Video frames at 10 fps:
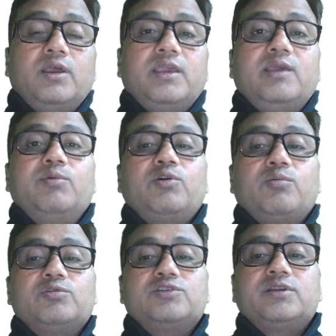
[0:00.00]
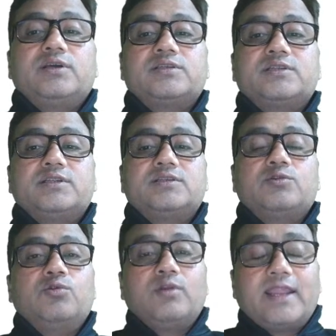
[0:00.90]
hemochromogen crystals
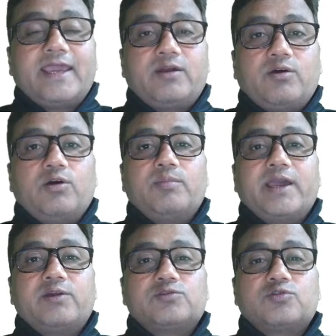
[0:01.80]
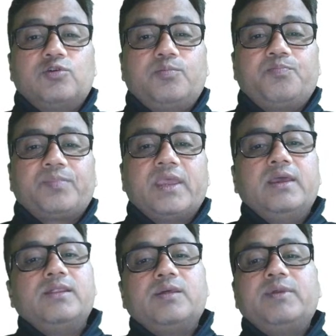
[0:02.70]
look like on microscope.
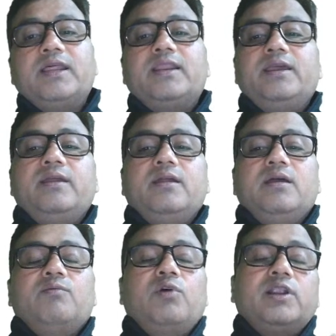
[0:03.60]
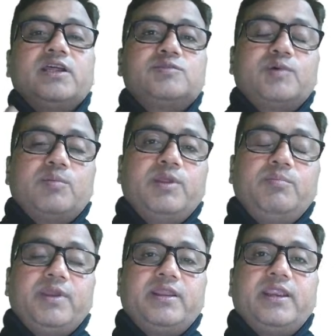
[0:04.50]
Similarly, what are spermin
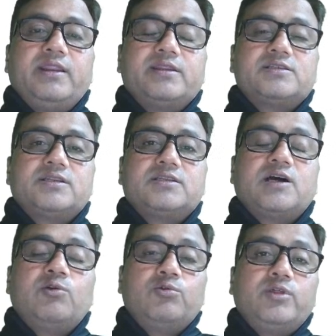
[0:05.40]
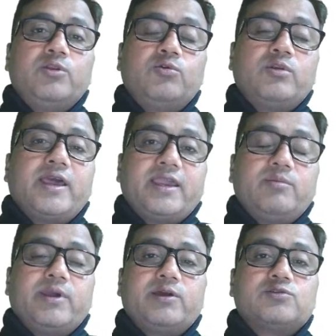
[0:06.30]
picrate crystals, how do they look like in
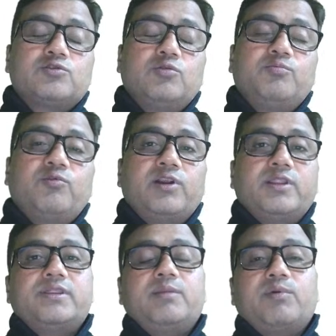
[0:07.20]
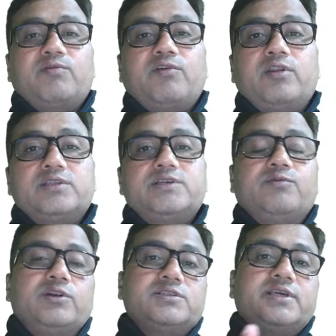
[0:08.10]
microscope, what is their morphology,
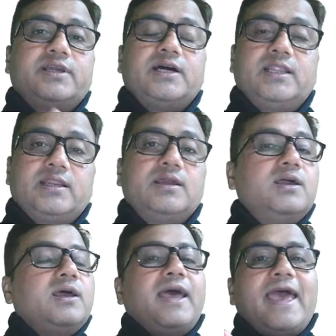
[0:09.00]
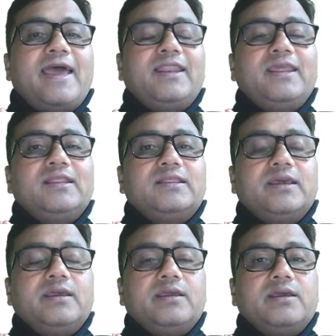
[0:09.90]
what is their color.
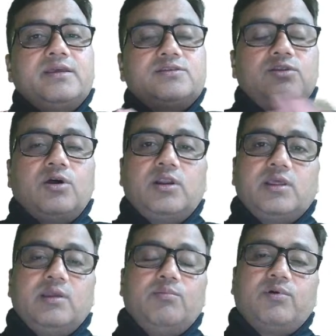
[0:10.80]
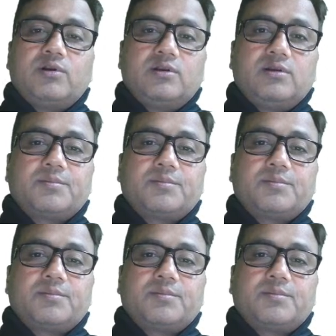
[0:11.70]
Anything is not important.